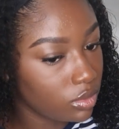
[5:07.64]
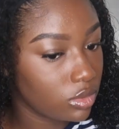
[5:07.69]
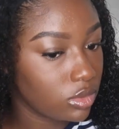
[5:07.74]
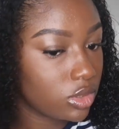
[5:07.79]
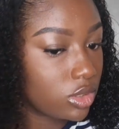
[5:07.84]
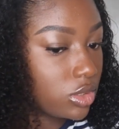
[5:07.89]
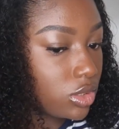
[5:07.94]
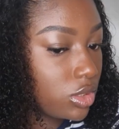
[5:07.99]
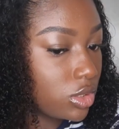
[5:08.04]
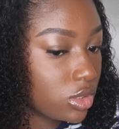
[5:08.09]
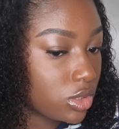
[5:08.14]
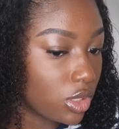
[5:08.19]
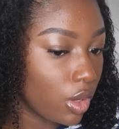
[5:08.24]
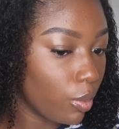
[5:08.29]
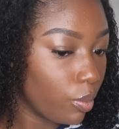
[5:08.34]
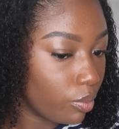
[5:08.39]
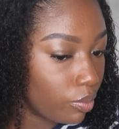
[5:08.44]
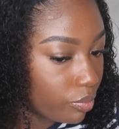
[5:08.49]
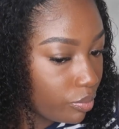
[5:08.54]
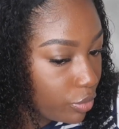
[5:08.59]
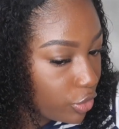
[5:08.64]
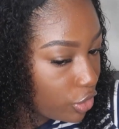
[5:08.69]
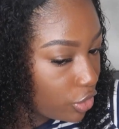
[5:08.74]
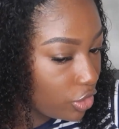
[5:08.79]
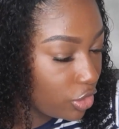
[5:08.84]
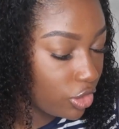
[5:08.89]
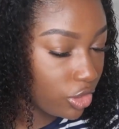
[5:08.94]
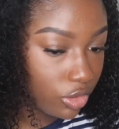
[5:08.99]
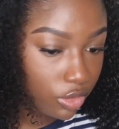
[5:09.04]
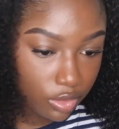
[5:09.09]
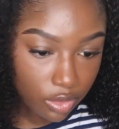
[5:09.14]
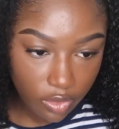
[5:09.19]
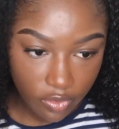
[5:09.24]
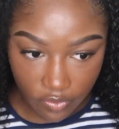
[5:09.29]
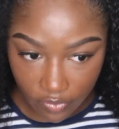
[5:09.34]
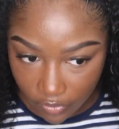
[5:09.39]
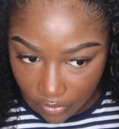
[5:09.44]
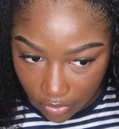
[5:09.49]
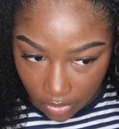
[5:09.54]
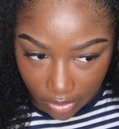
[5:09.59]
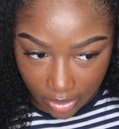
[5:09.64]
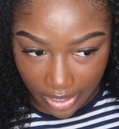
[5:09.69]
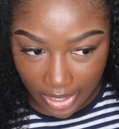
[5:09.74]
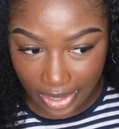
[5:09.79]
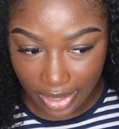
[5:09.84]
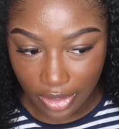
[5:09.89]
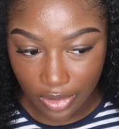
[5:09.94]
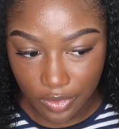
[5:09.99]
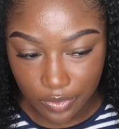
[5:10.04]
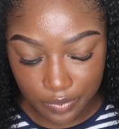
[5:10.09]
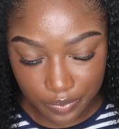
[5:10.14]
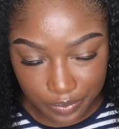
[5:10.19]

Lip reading: This is some beautiful hair.